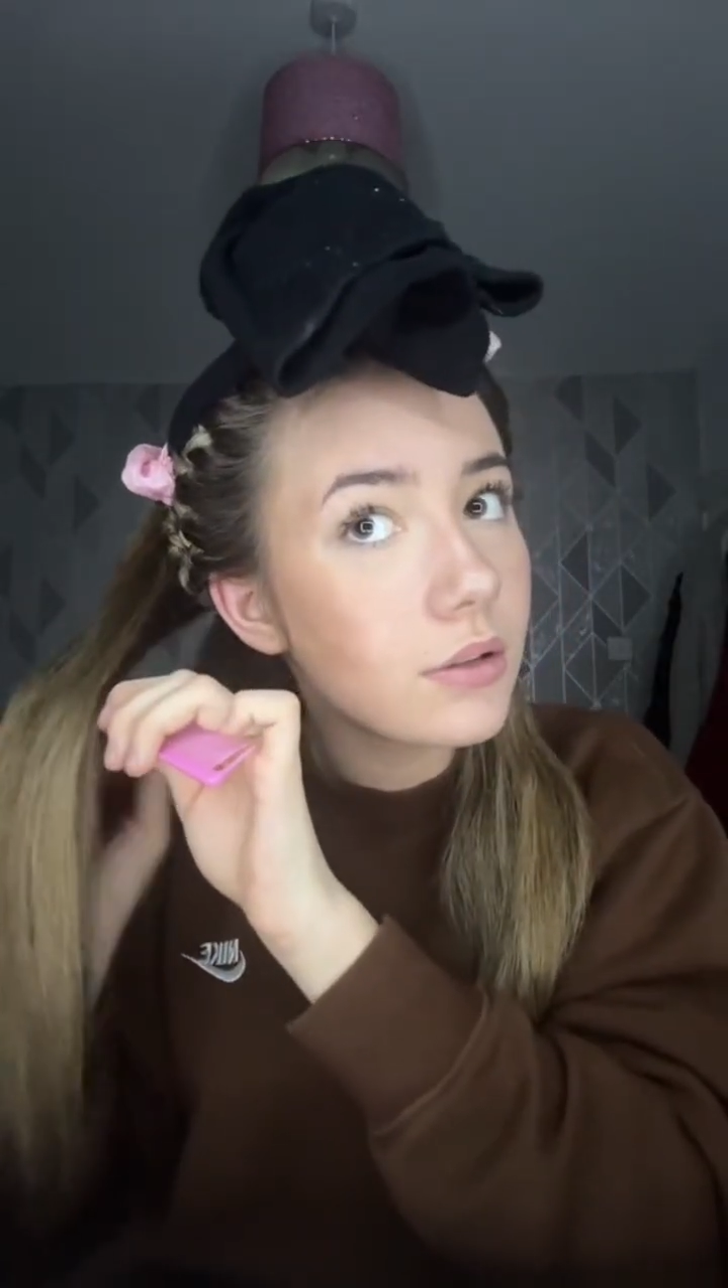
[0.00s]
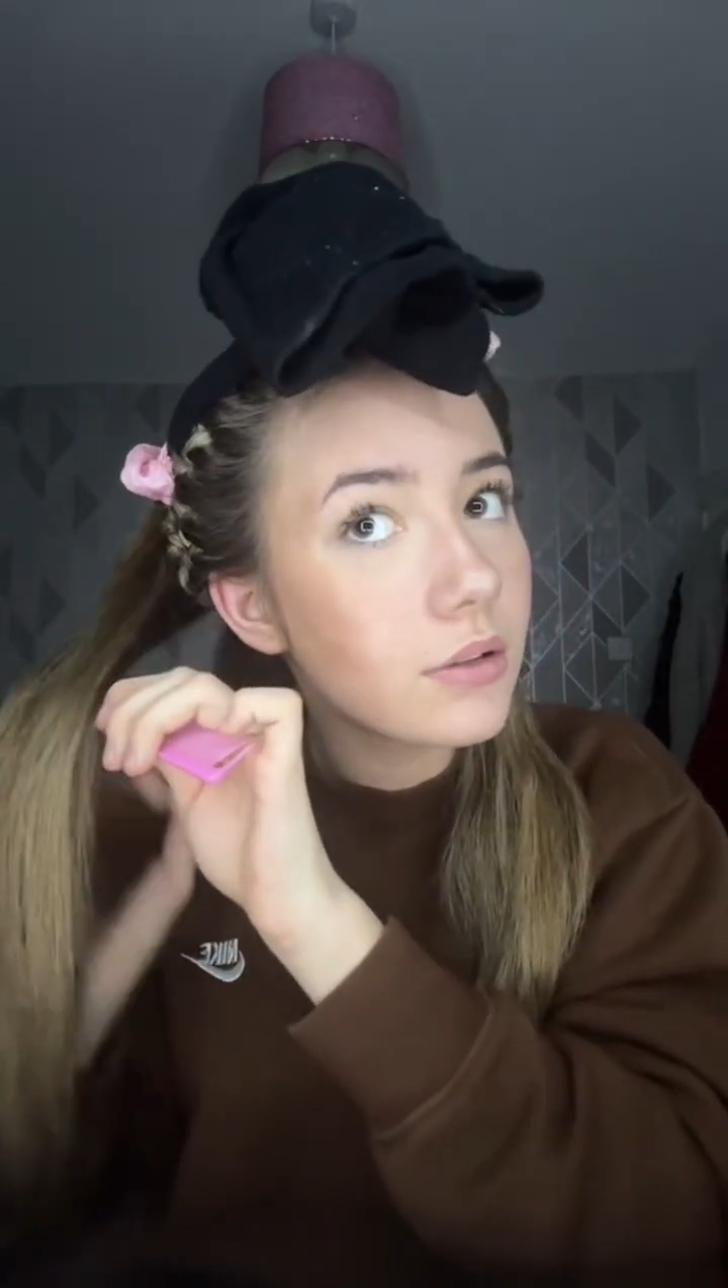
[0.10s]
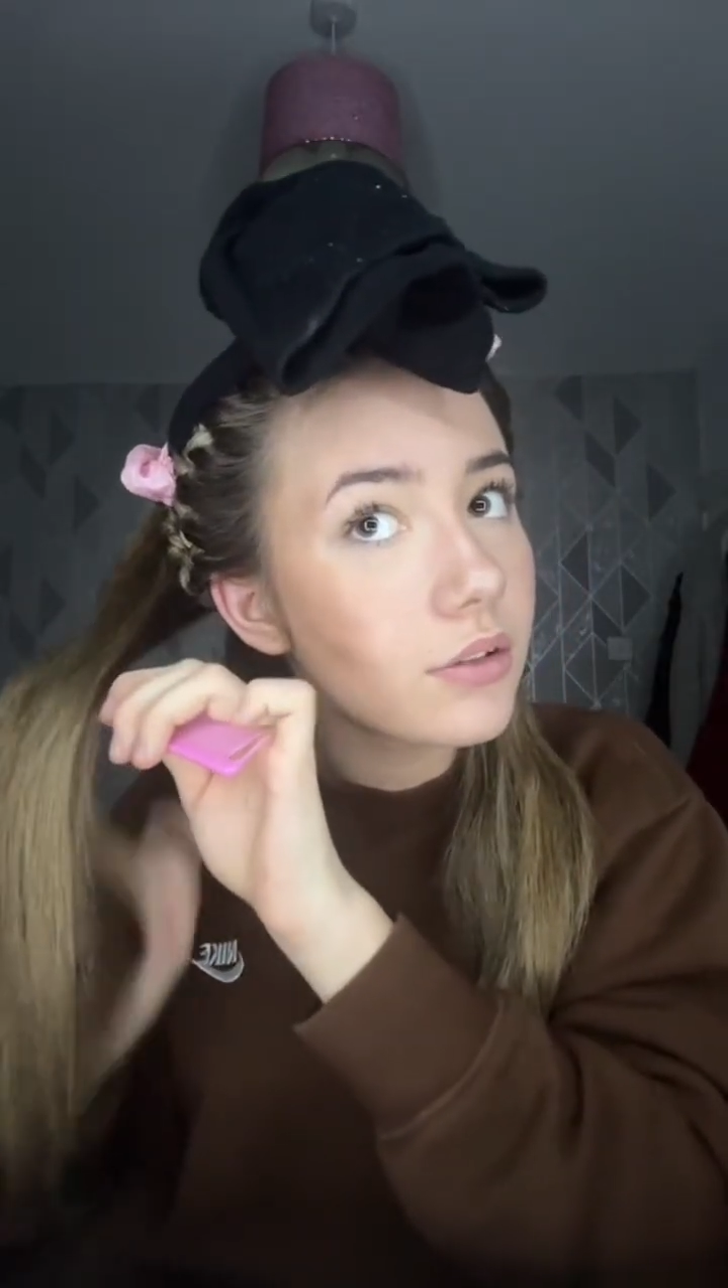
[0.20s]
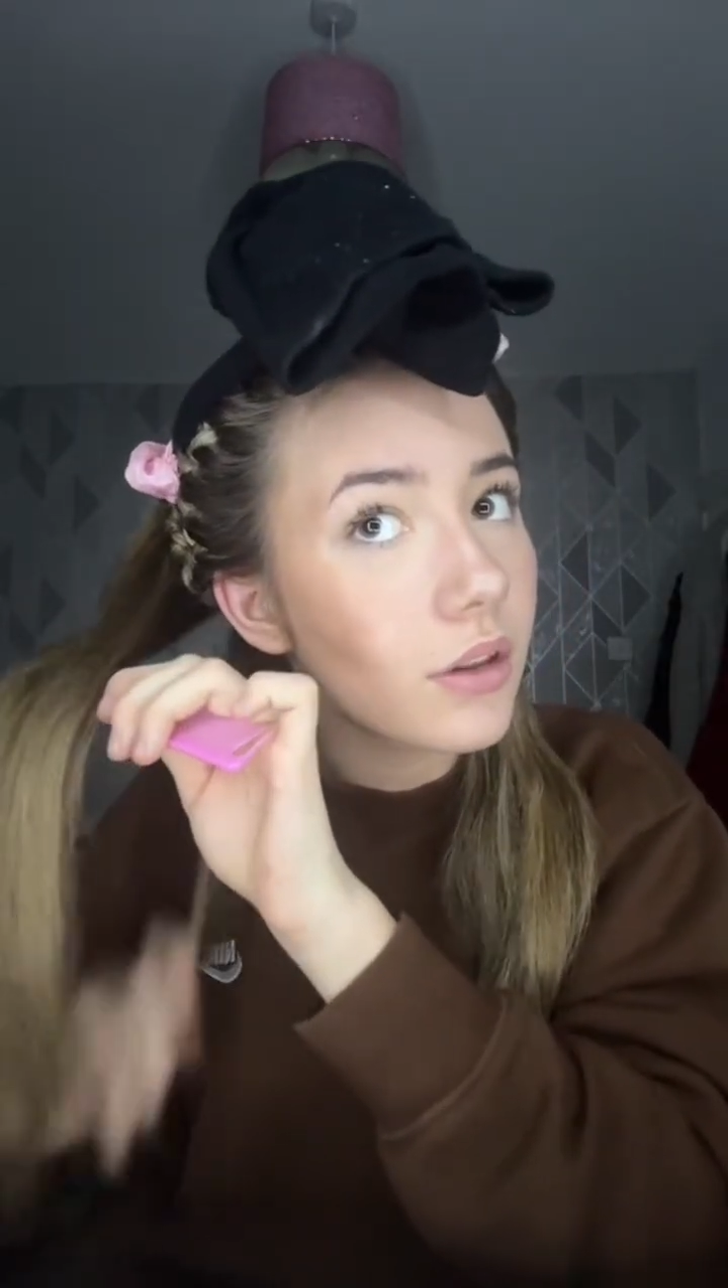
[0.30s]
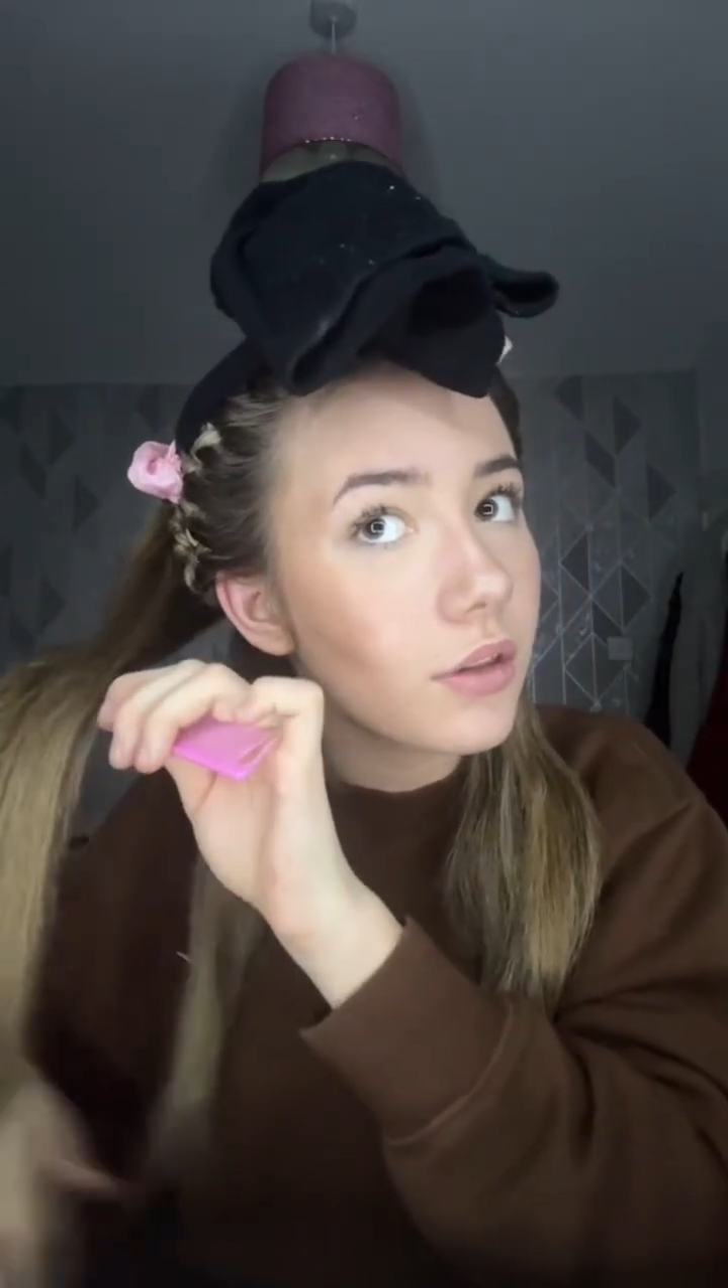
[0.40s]

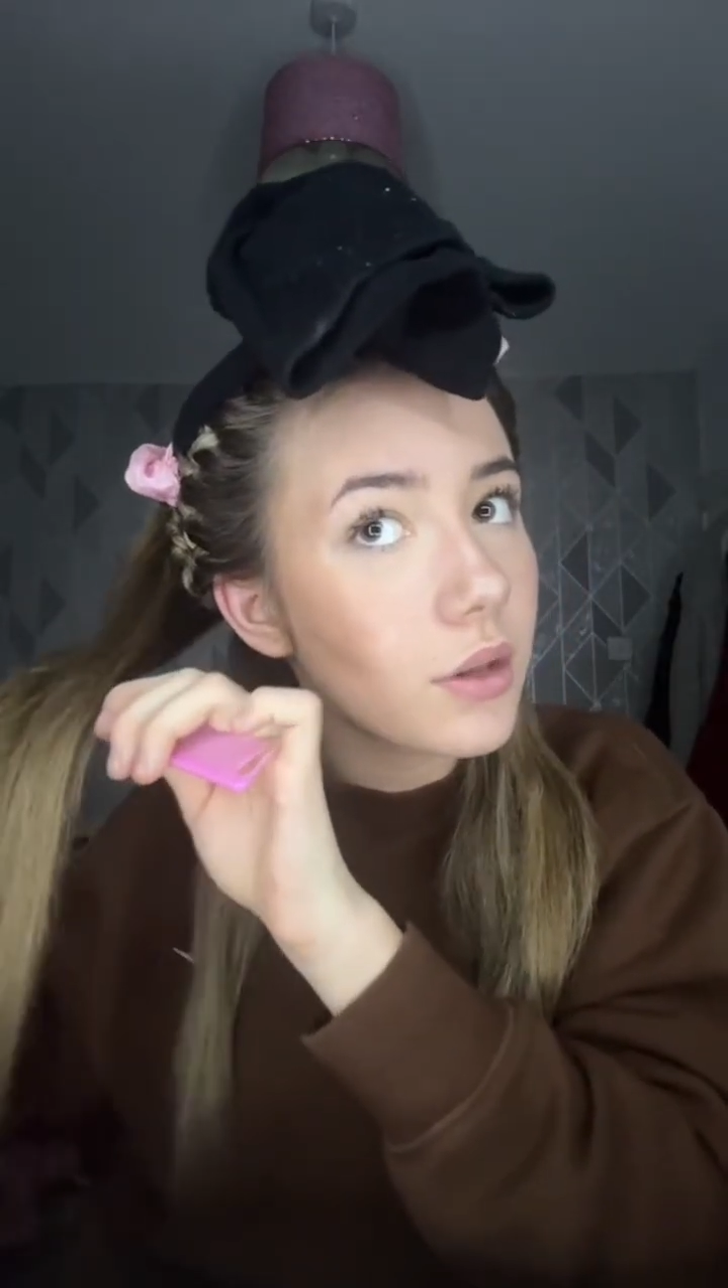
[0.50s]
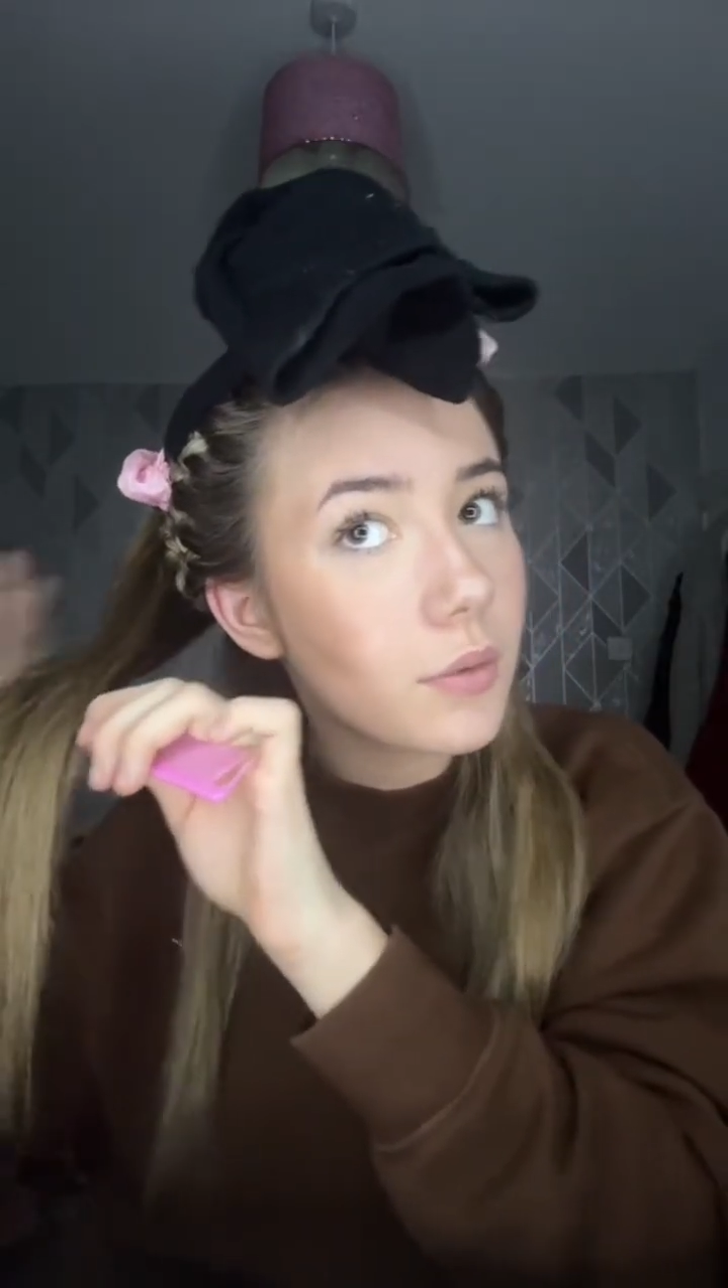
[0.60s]
so that you